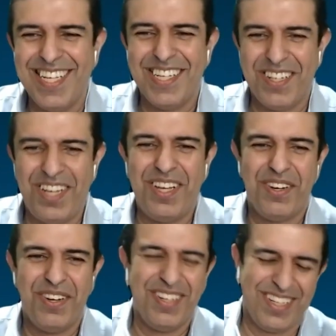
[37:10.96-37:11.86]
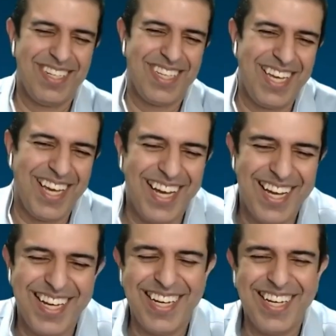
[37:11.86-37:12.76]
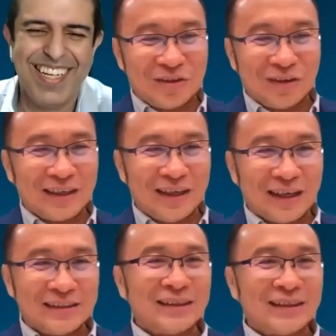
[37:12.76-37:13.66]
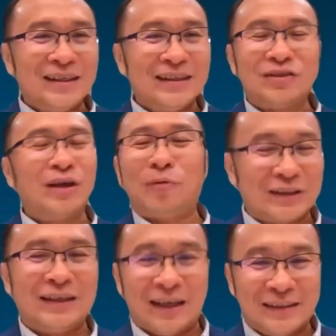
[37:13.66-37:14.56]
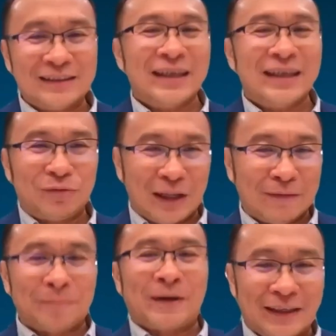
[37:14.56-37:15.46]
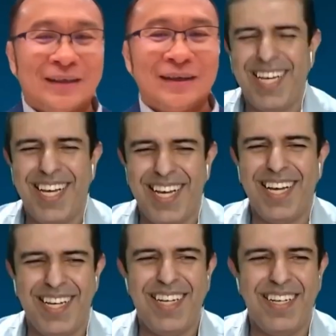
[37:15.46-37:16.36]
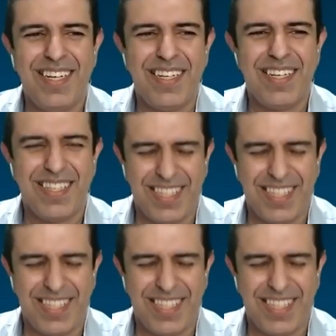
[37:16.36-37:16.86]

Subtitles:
All right. I think in this context, like sexy is not important. Just get it whatever practical and work, right?